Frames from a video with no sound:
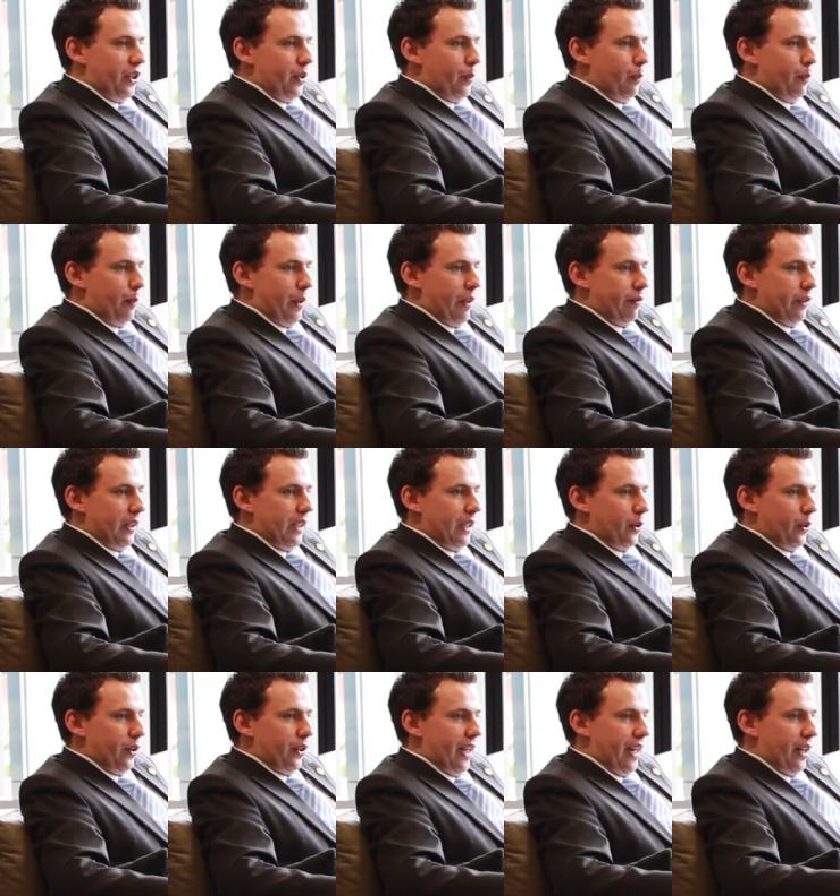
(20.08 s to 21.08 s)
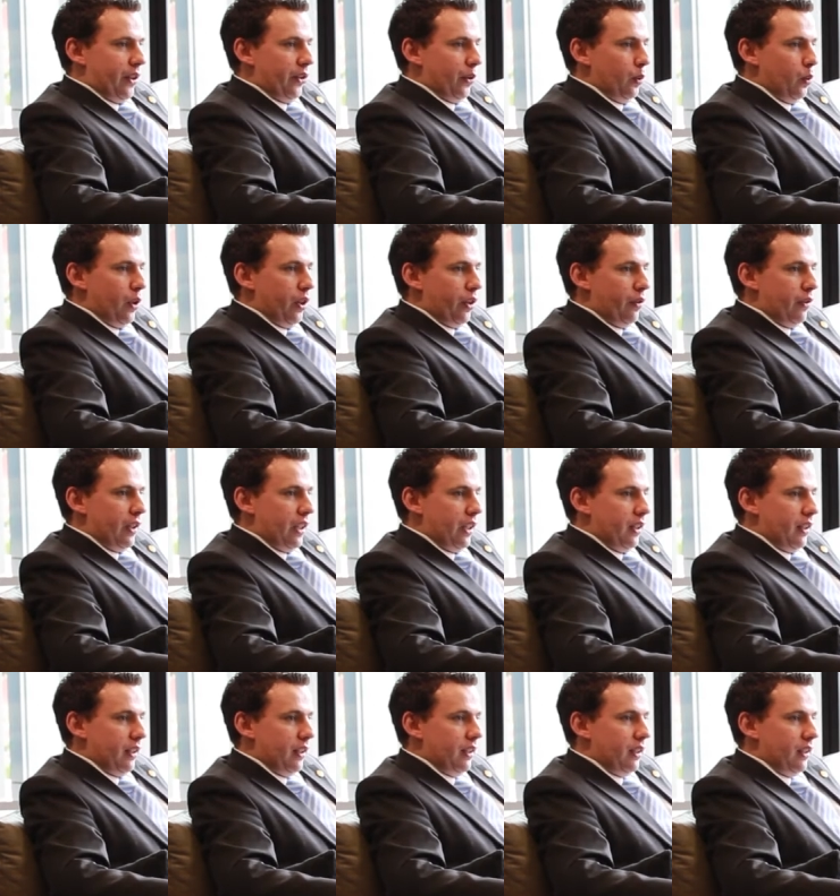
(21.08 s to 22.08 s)
the MBA, I'm looking to move
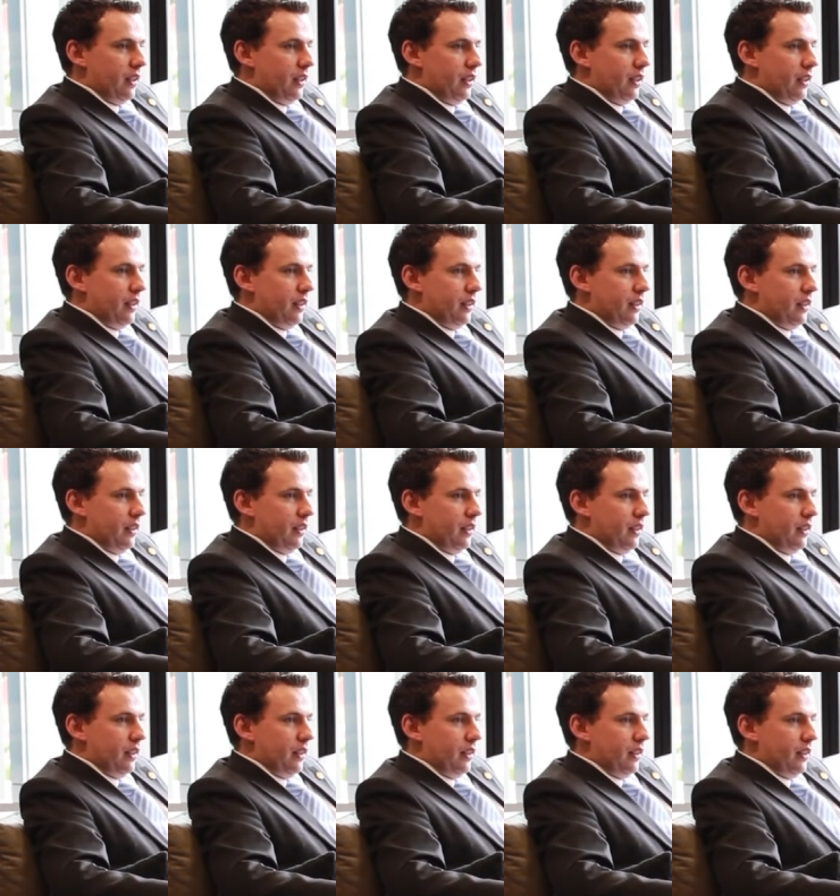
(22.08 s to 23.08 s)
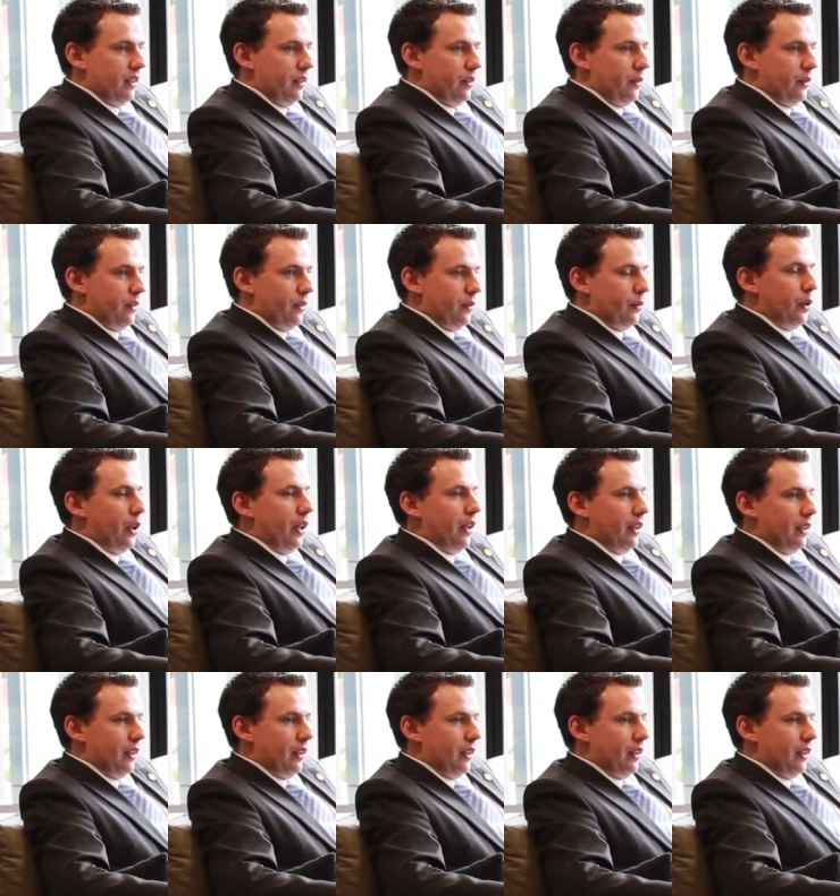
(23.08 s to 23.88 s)
into the corporate sector to do